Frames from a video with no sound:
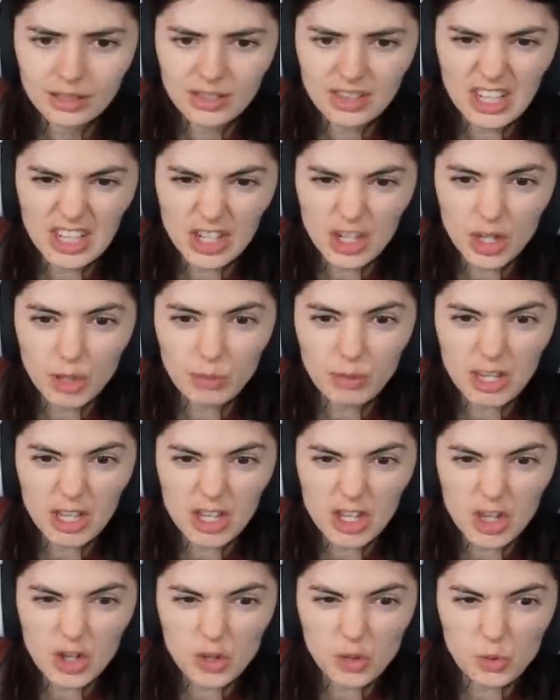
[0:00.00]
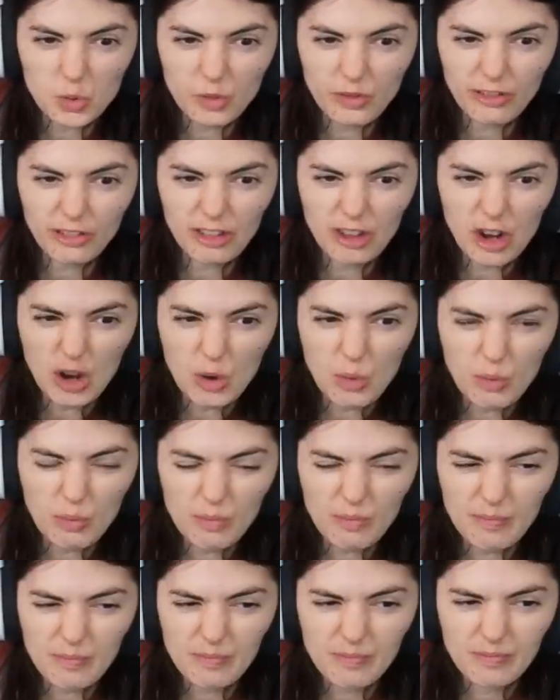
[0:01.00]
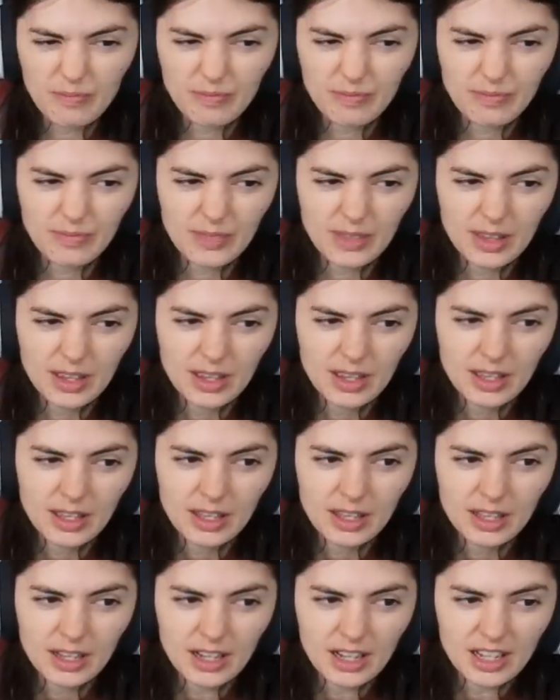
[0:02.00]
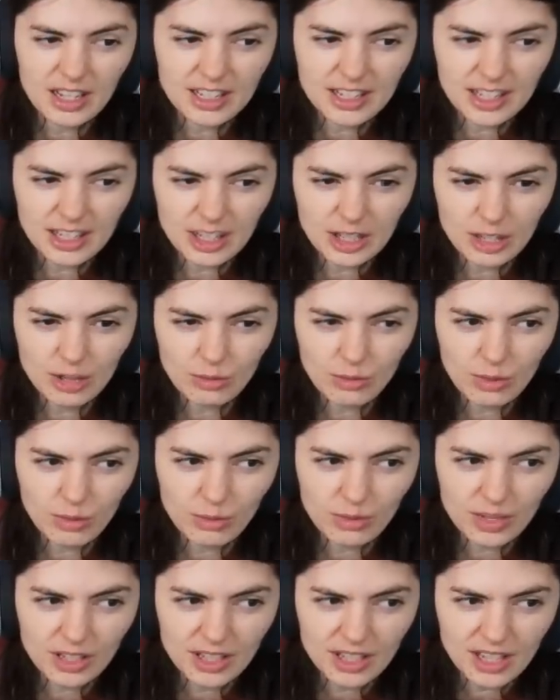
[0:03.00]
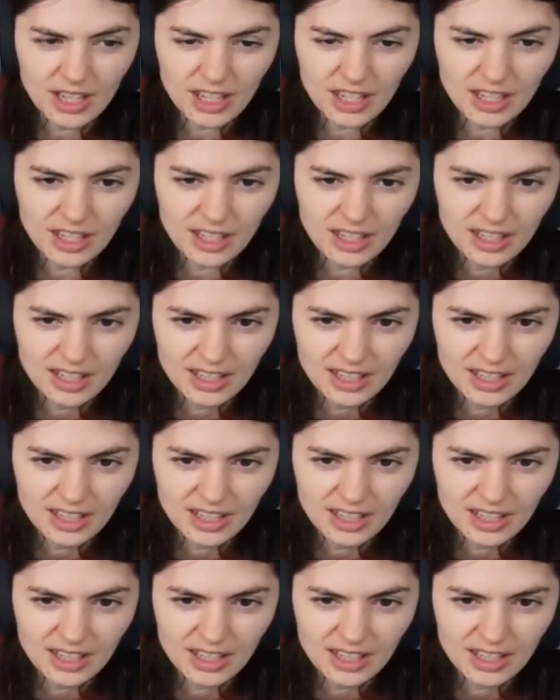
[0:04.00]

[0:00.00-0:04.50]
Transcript: This could be you if you don't listen to what we say.